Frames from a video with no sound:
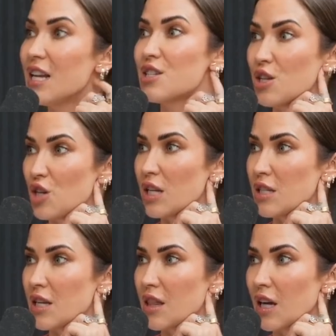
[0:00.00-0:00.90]
It is a Gen
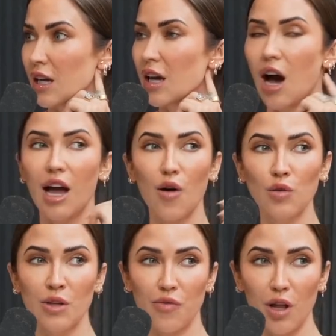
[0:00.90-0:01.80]
Z thing. I
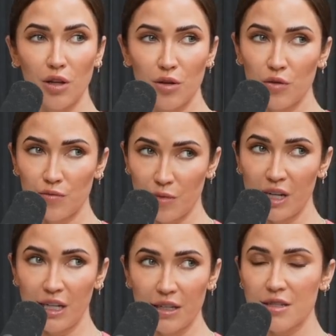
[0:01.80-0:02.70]
only follow my
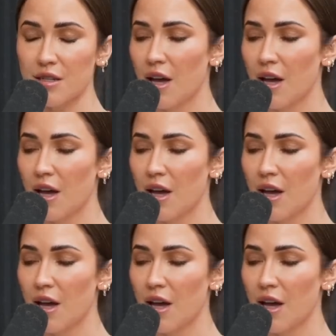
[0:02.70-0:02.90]
niece